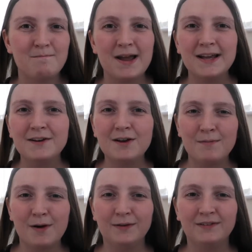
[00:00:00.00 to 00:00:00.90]
making the
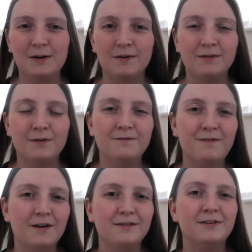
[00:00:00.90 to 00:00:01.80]
most out of your
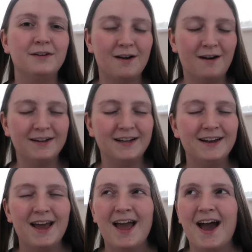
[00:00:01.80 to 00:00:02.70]
5 to 9,